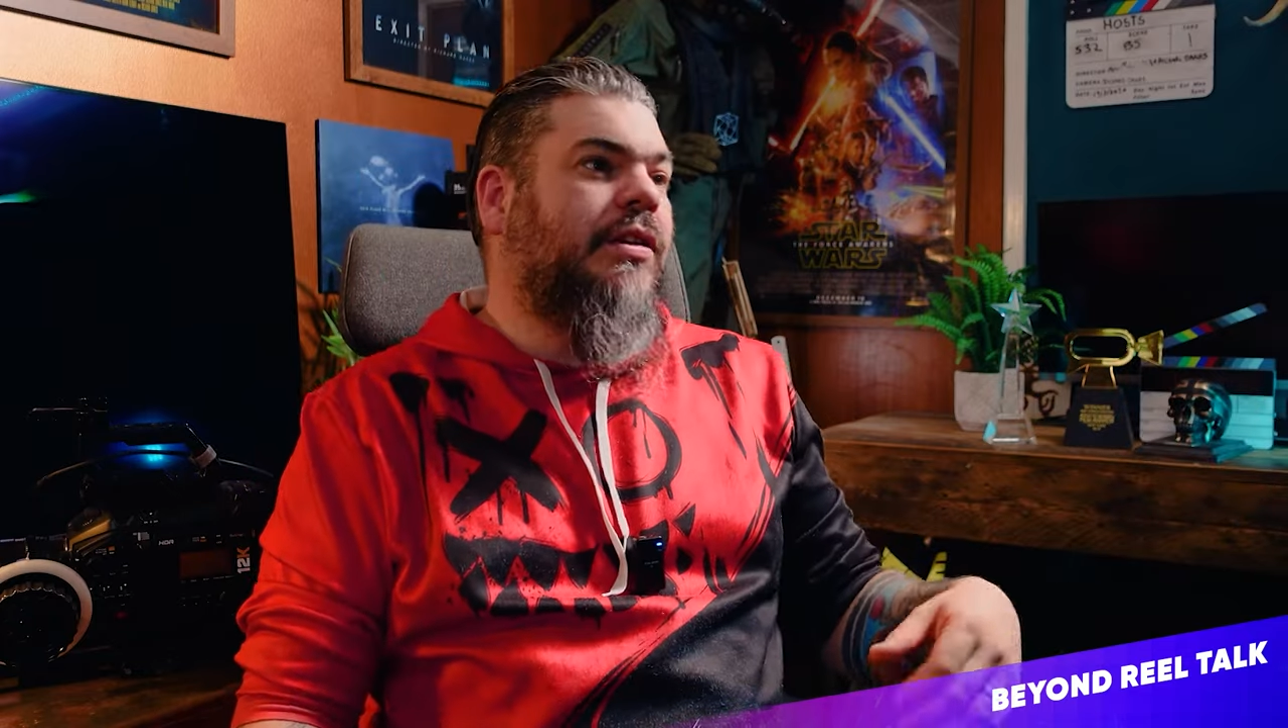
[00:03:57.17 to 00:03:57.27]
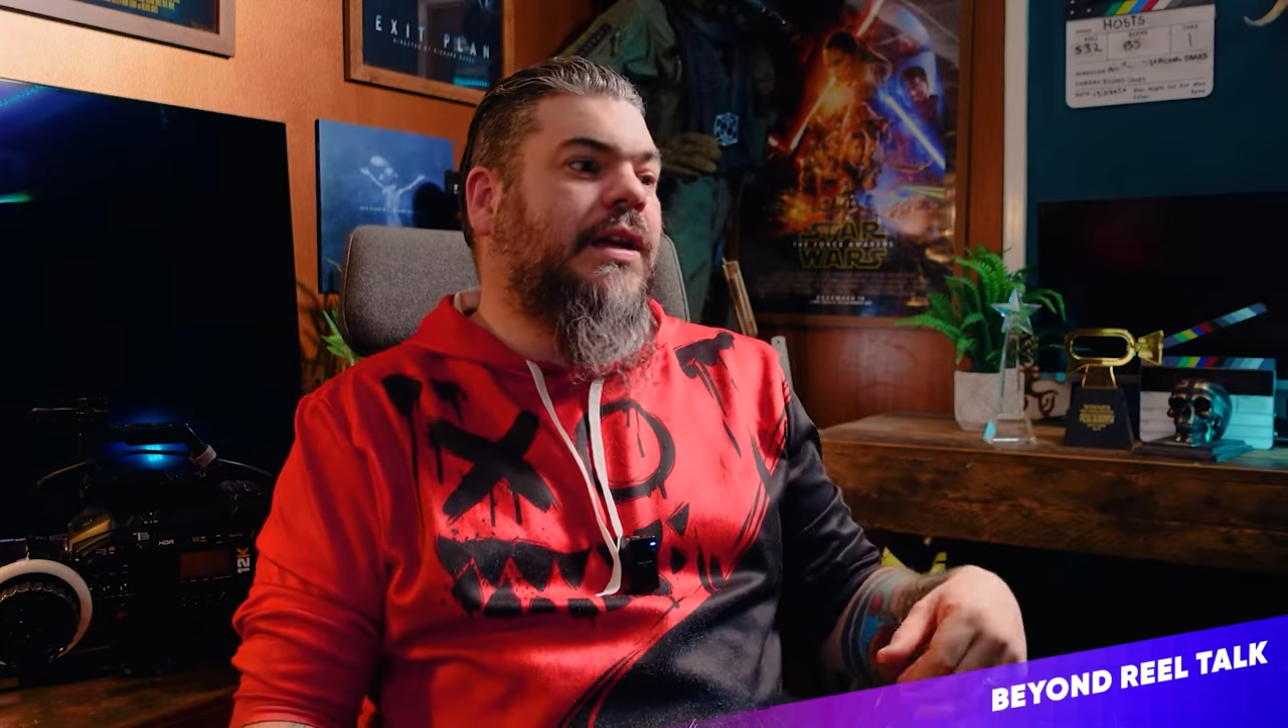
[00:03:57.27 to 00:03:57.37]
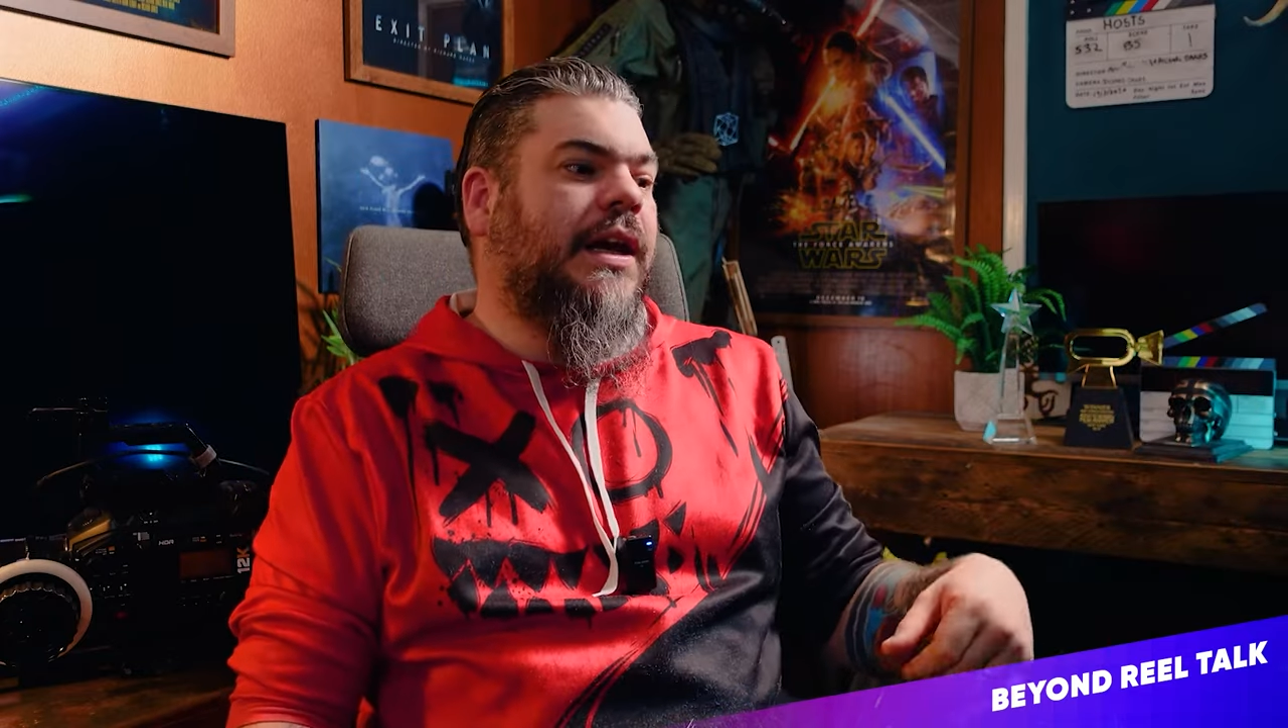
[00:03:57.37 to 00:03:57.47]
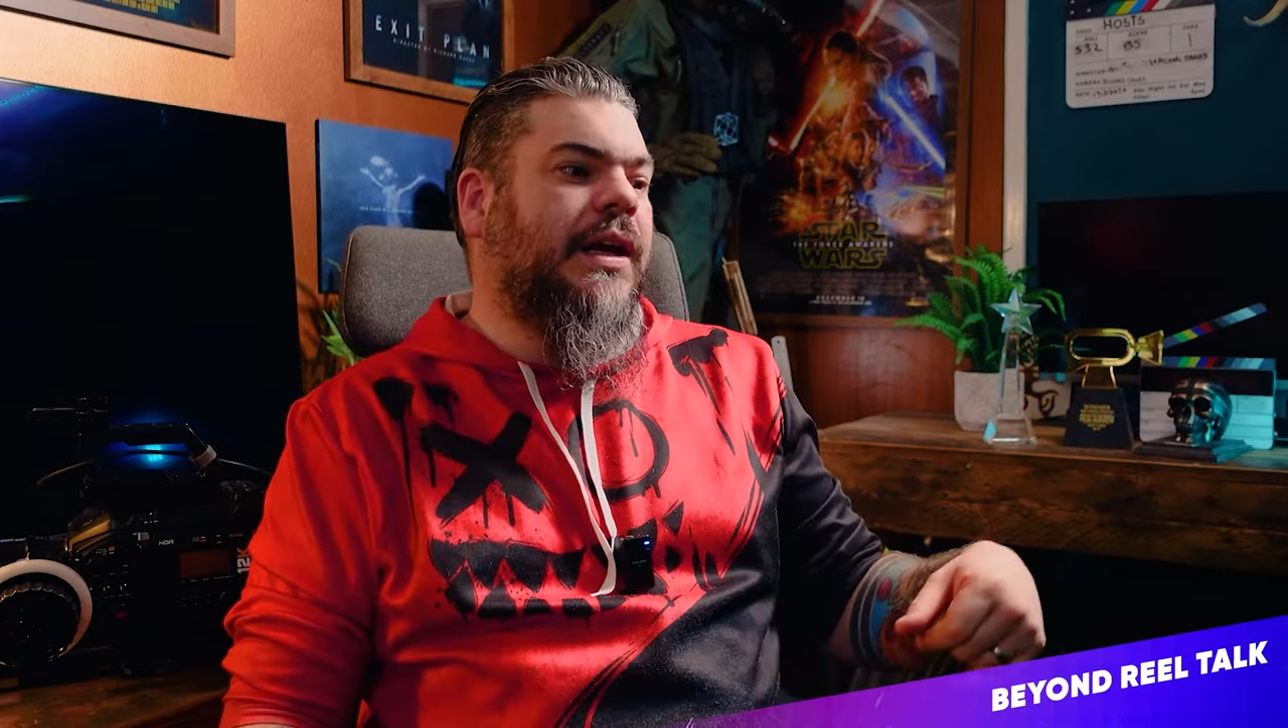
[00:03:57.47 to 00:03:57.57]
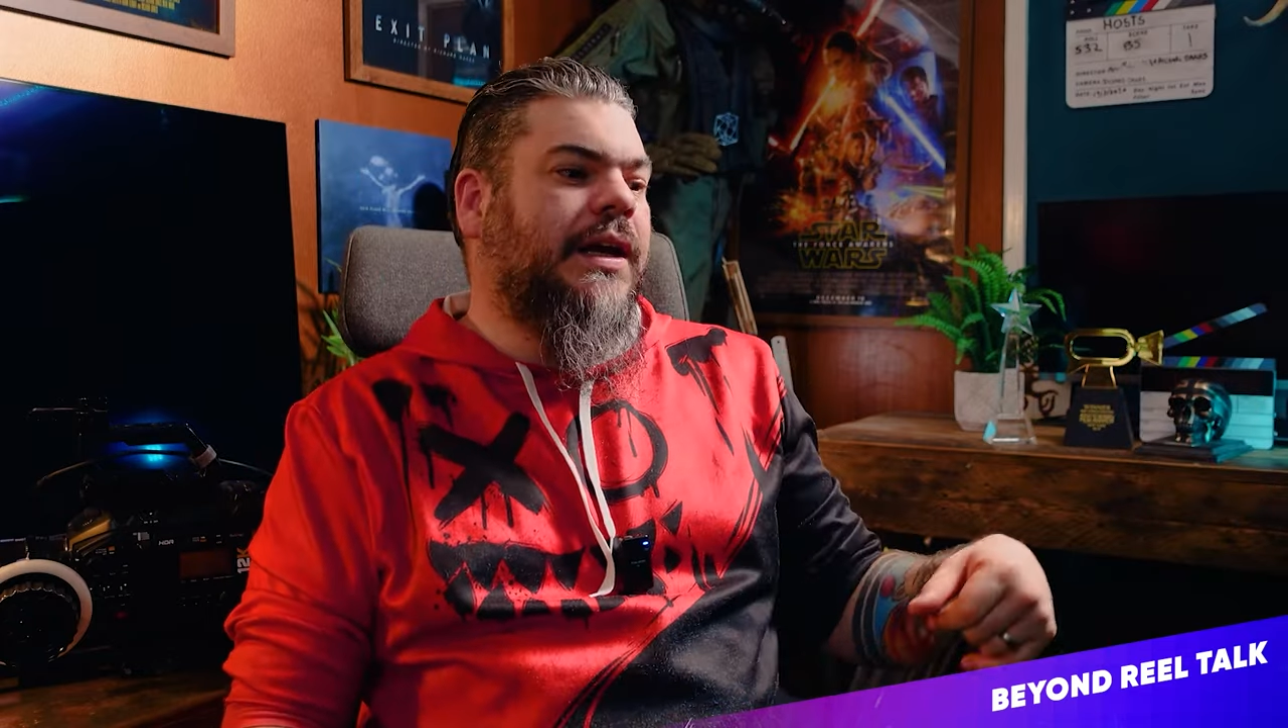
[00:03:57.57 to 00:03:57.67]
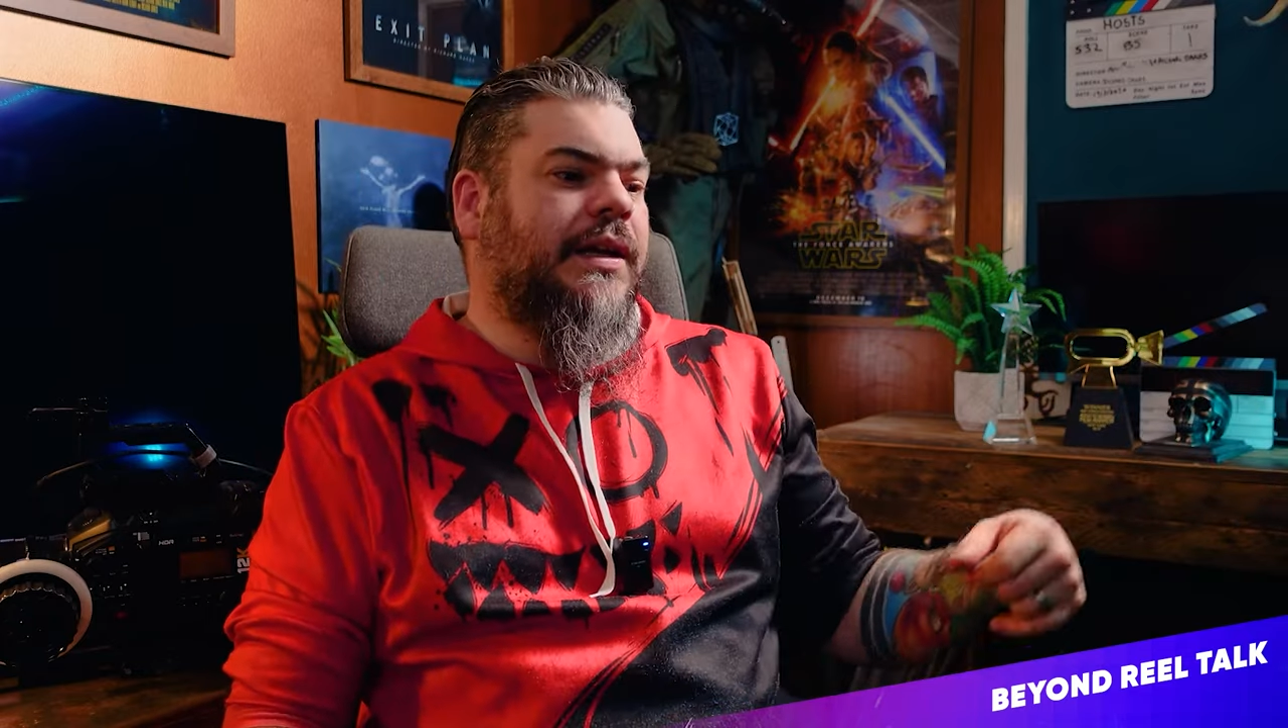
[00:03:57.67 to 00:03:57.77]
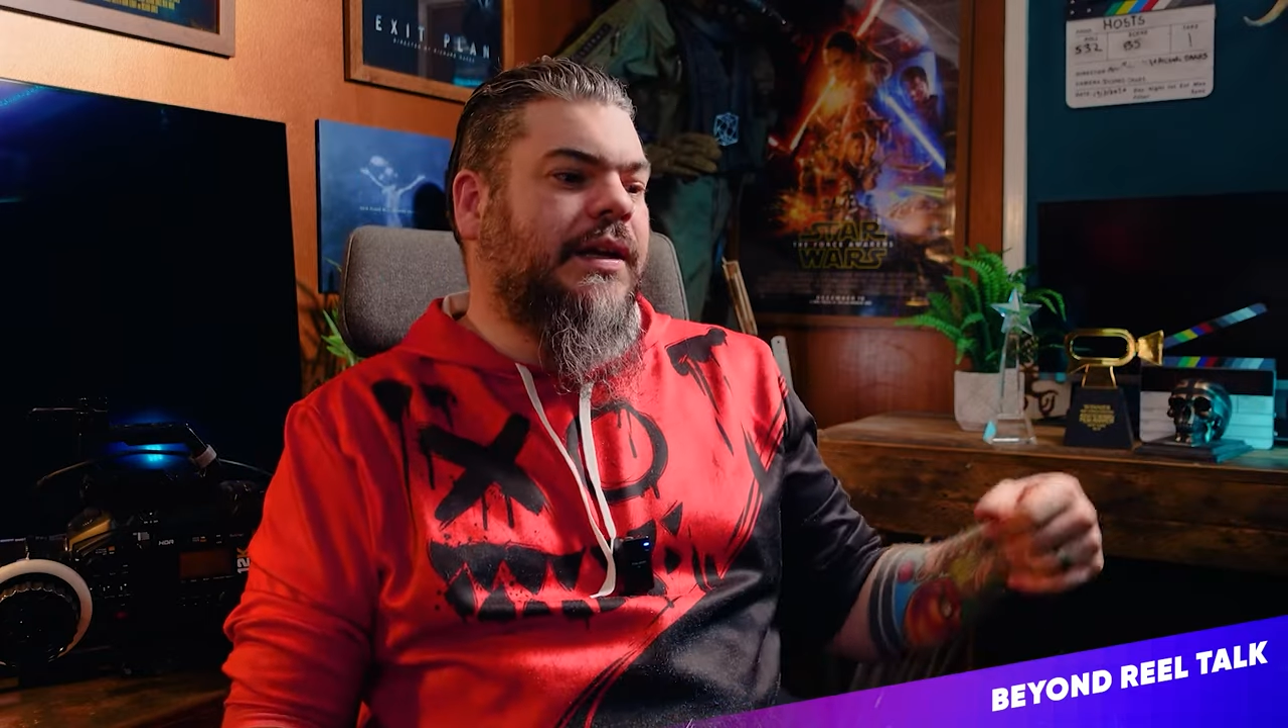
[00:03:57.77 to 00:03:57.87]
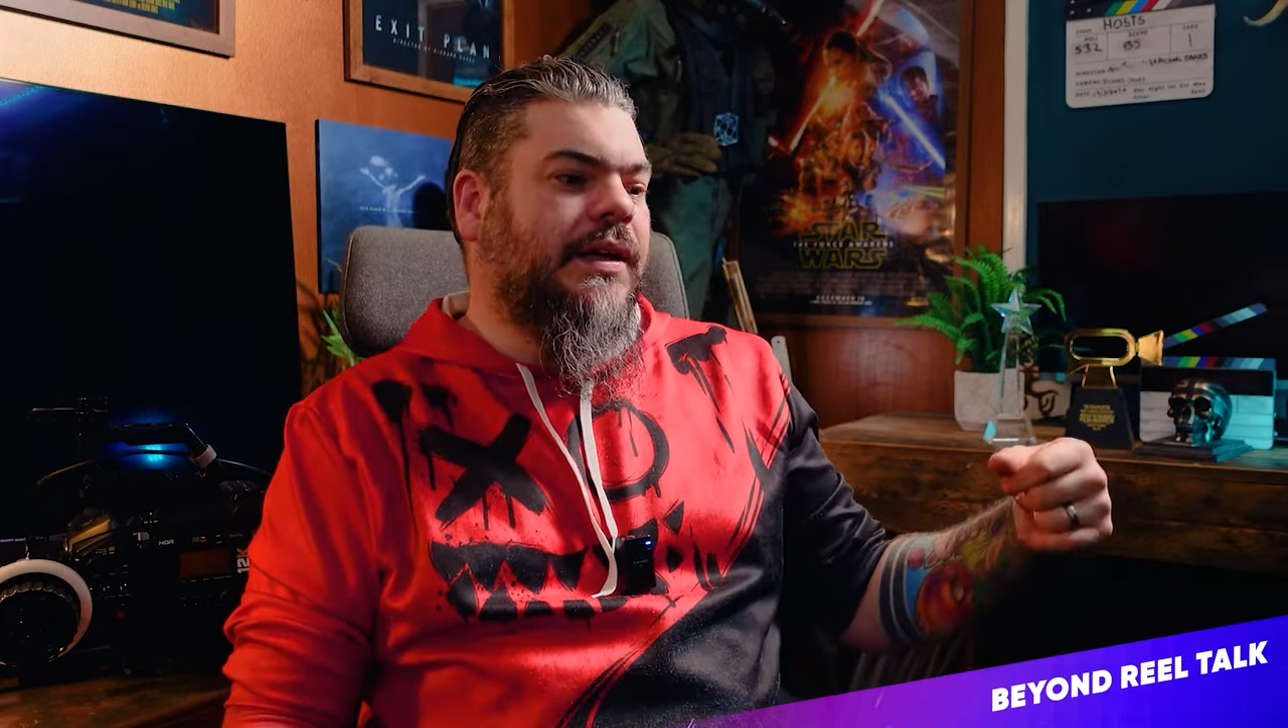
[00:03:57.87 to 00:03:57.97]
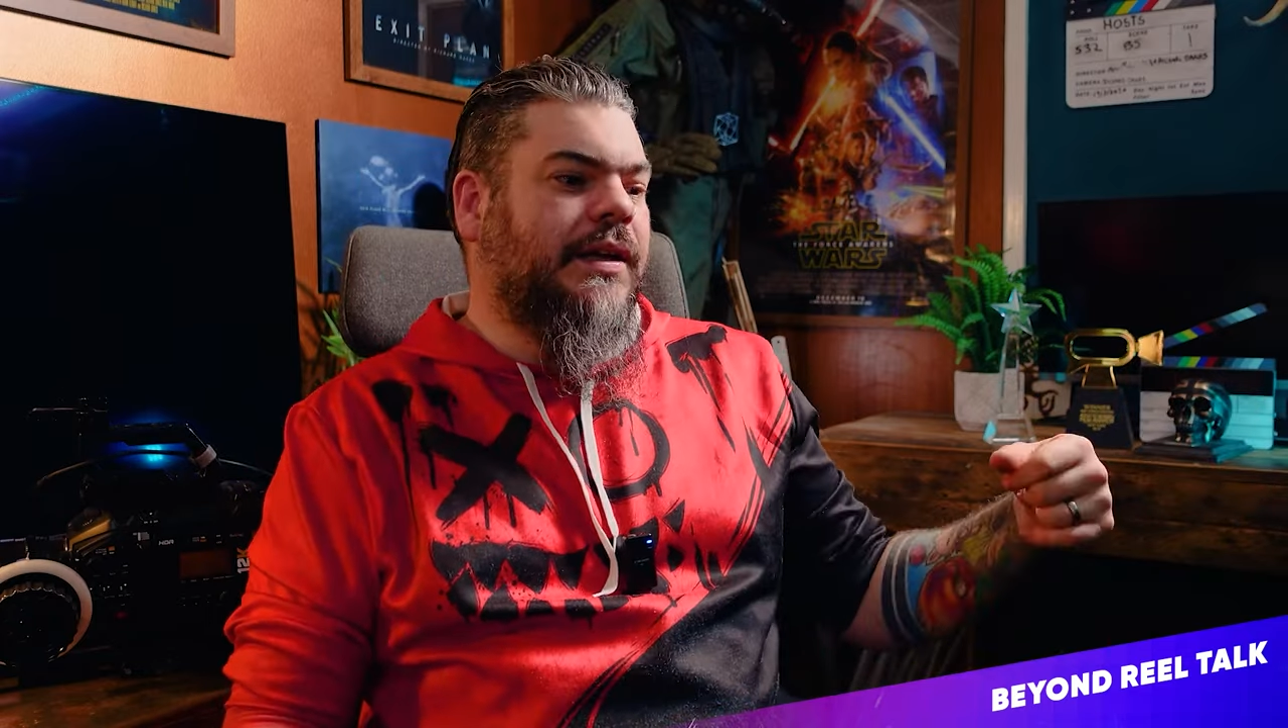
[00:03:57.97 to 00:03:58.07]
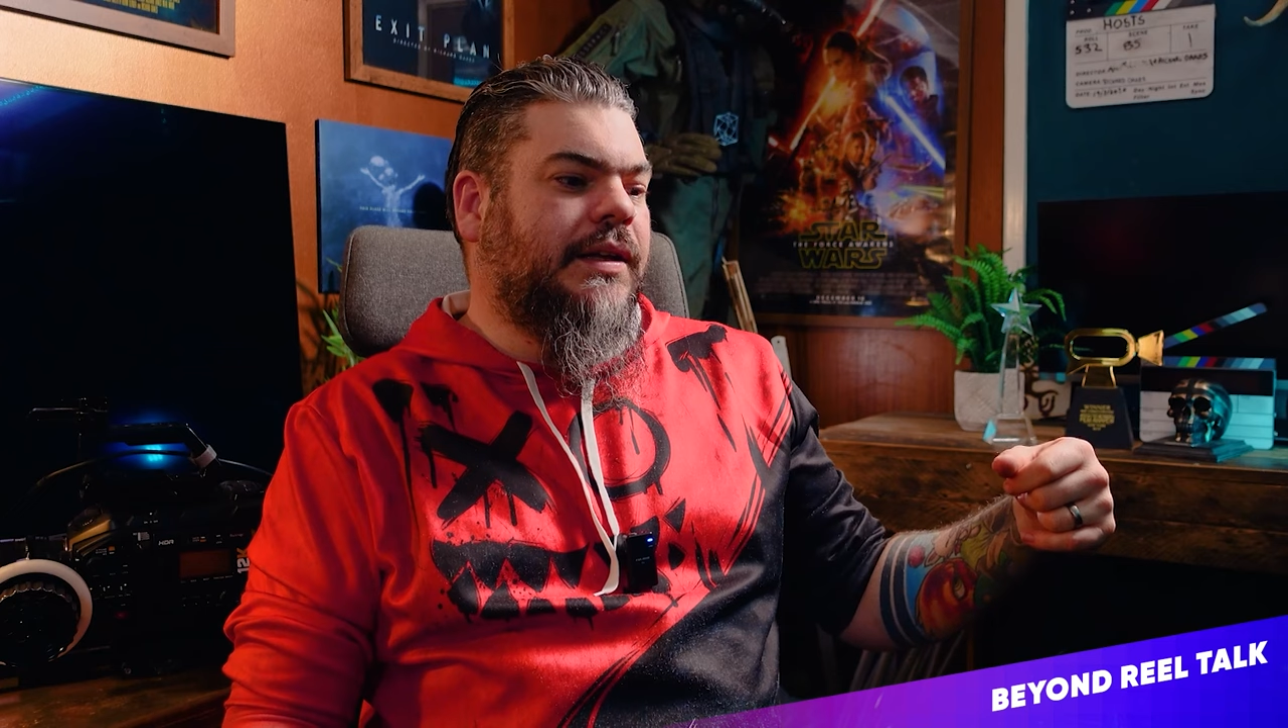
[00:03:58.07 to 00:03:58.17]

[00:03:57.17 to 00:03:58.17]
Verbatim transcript: you can get like